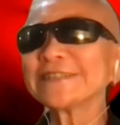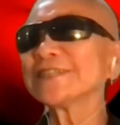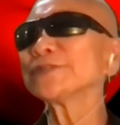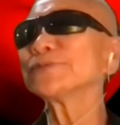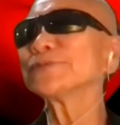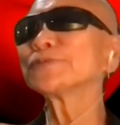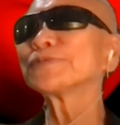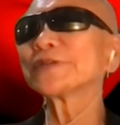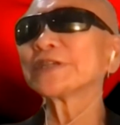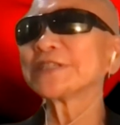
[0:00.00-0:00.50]

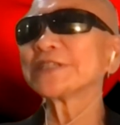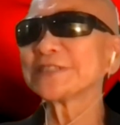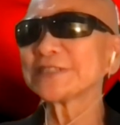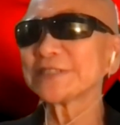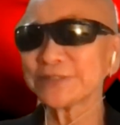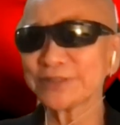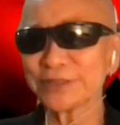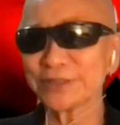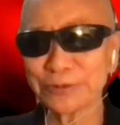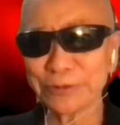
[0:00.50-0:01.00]
Everybody's
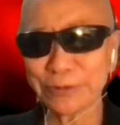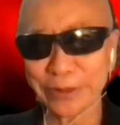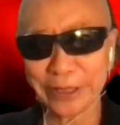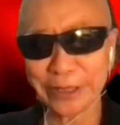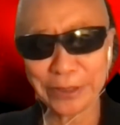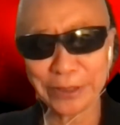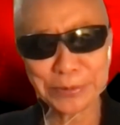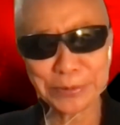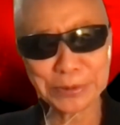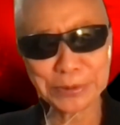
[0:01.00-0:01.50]
doing
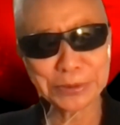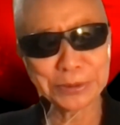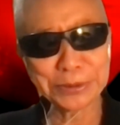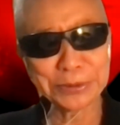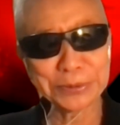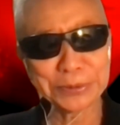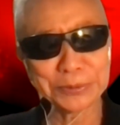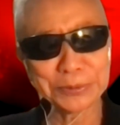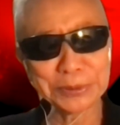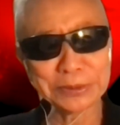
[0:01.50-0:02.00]
rape, so
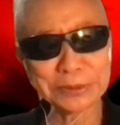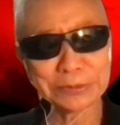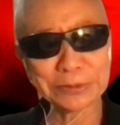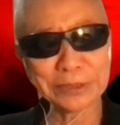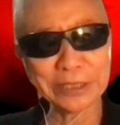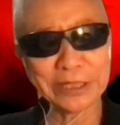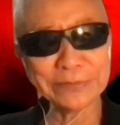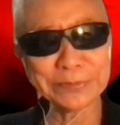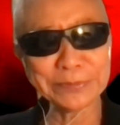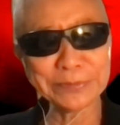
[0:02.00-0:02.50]
with
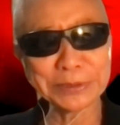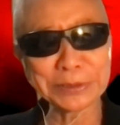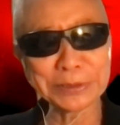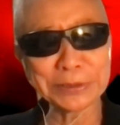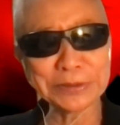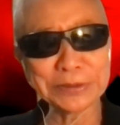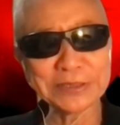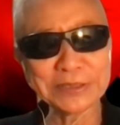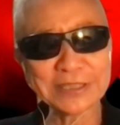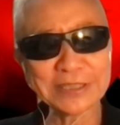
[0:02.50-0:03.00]
rape,
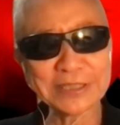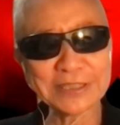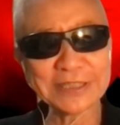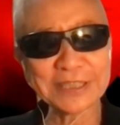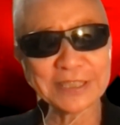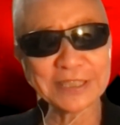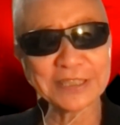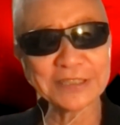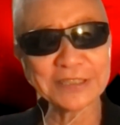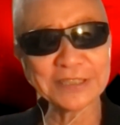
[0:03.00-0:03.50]
it's just
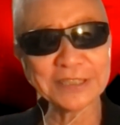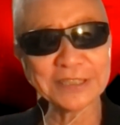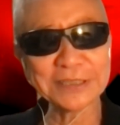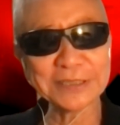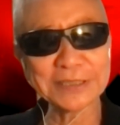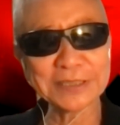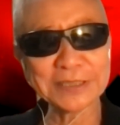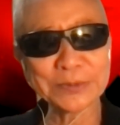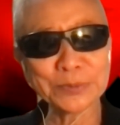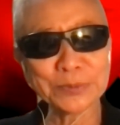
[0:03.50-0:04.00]
like gonna
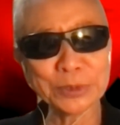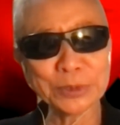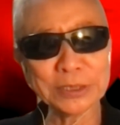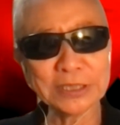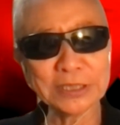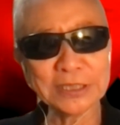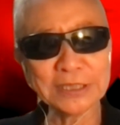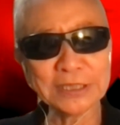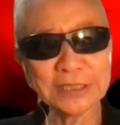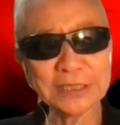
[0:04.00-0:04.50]

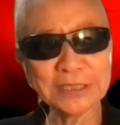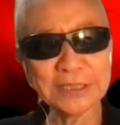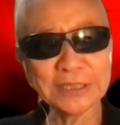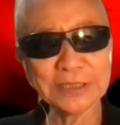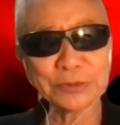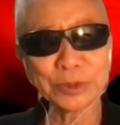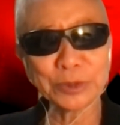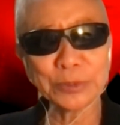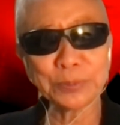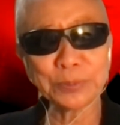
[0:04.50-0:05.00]

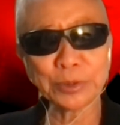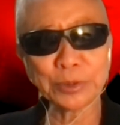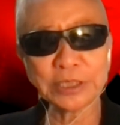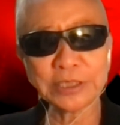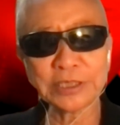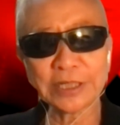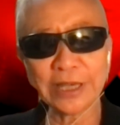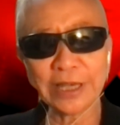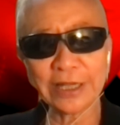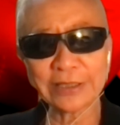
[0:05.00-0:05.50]

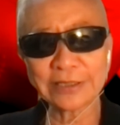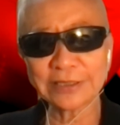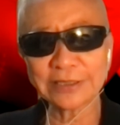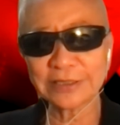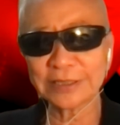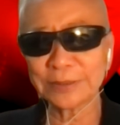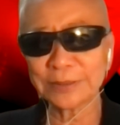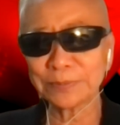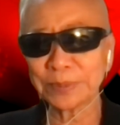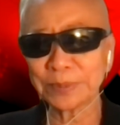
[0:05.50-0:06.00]
replace
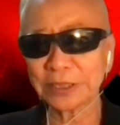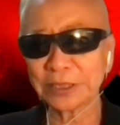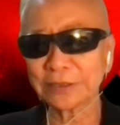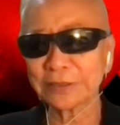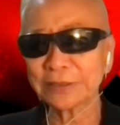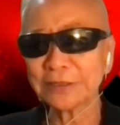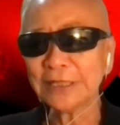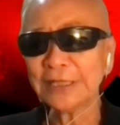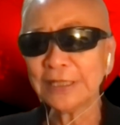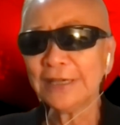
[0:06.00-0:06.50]
ecstasy
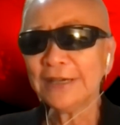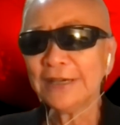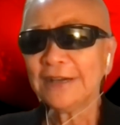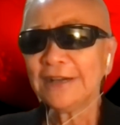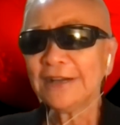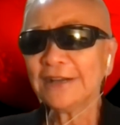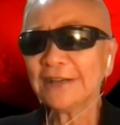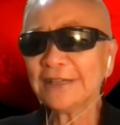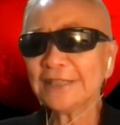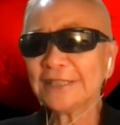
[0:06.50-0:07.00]
pill.
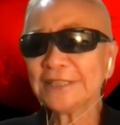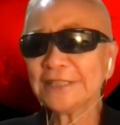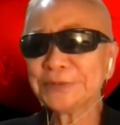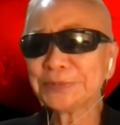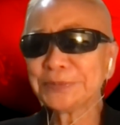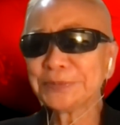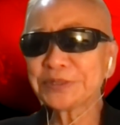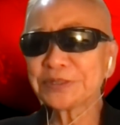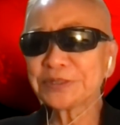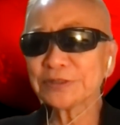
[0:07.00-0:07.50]

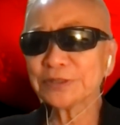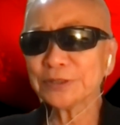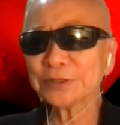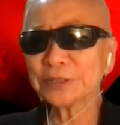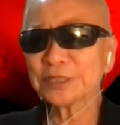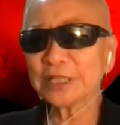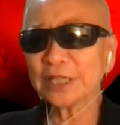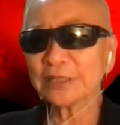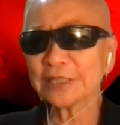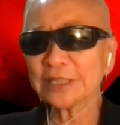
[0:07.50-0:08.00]
So you
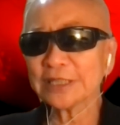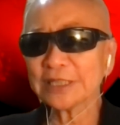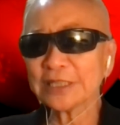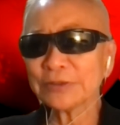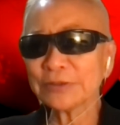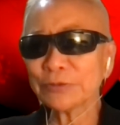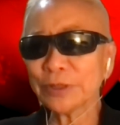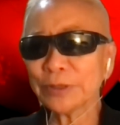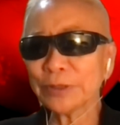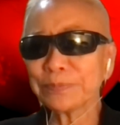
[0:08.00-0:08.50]
start
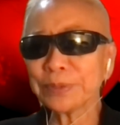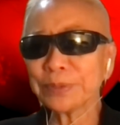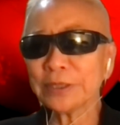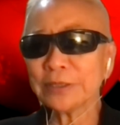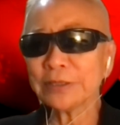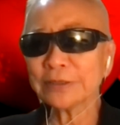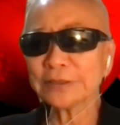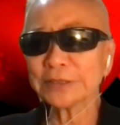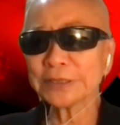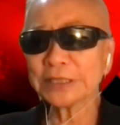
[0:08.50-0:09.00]
taking red
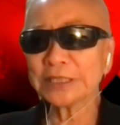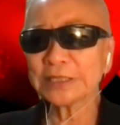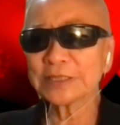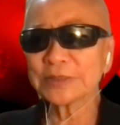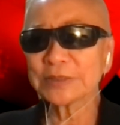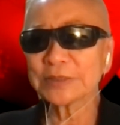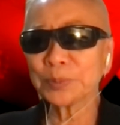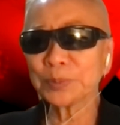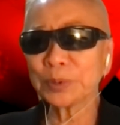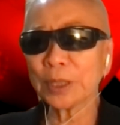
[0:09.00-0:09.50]
pill,
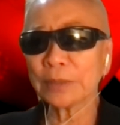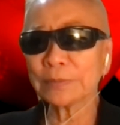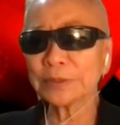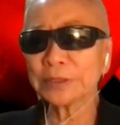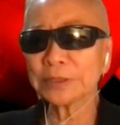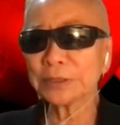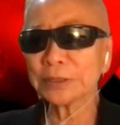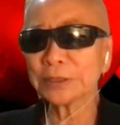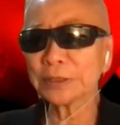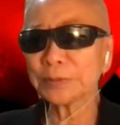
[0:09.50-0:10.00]
that's probably
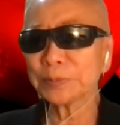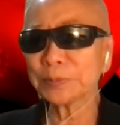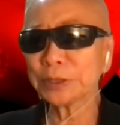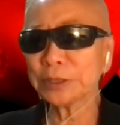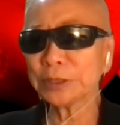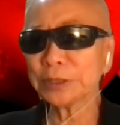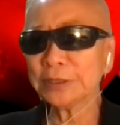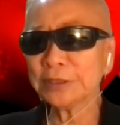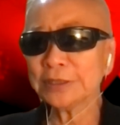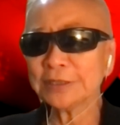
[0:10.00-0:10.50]
gonna
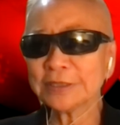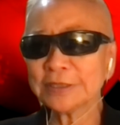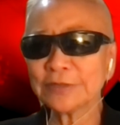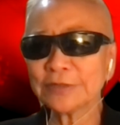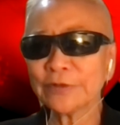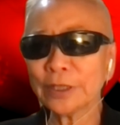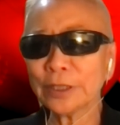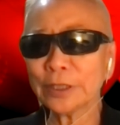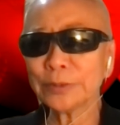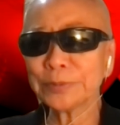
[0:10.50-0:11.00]
be
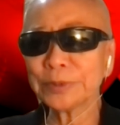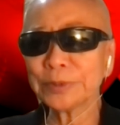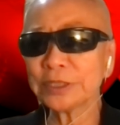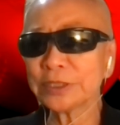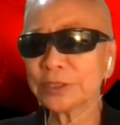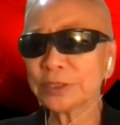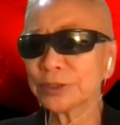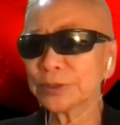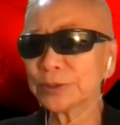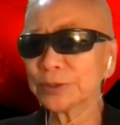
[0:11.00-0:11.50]
developed
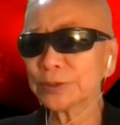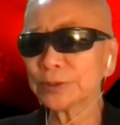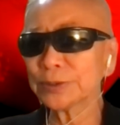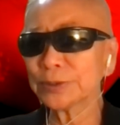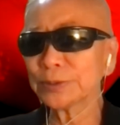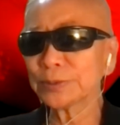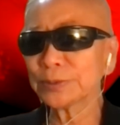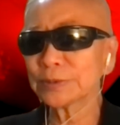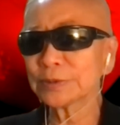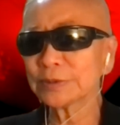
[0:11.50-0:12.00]

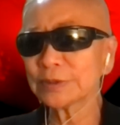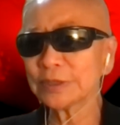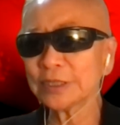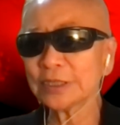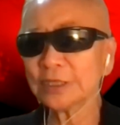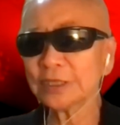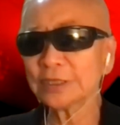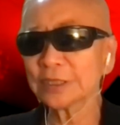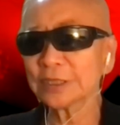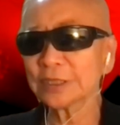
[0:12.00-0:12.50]
into
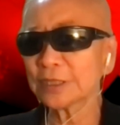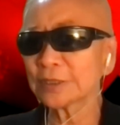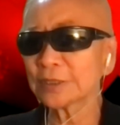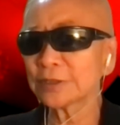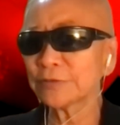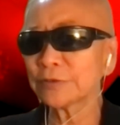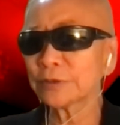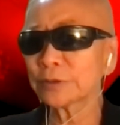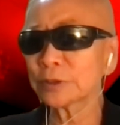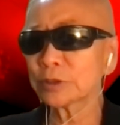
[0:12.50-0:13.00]
a
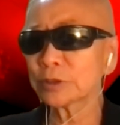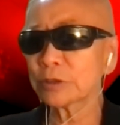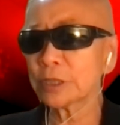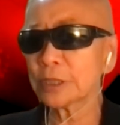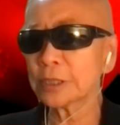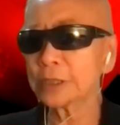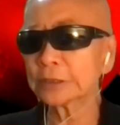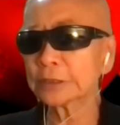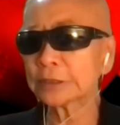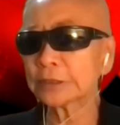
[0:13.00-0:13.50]
different
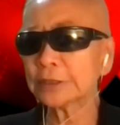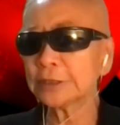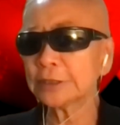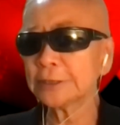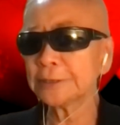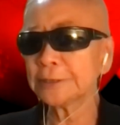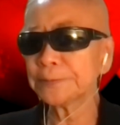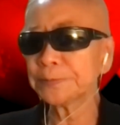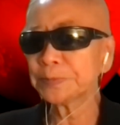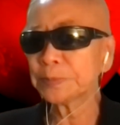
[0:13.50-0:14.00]
drug.
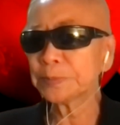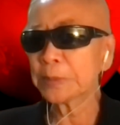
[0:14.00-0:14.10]
So